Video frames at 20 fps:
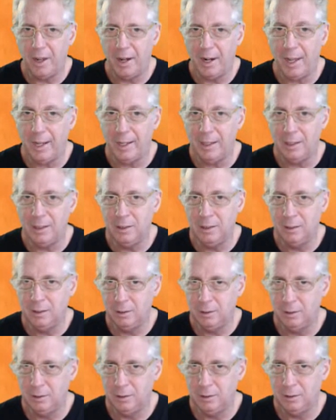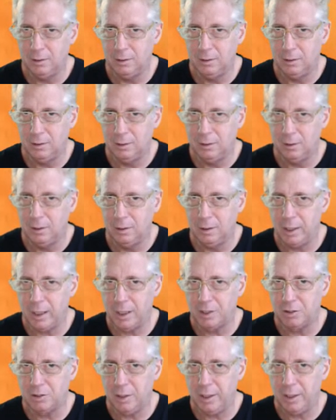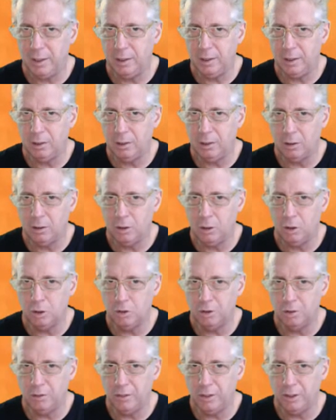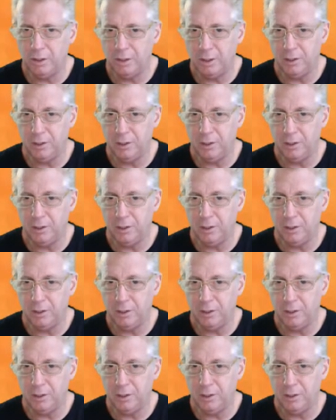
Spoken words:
line actually goes further.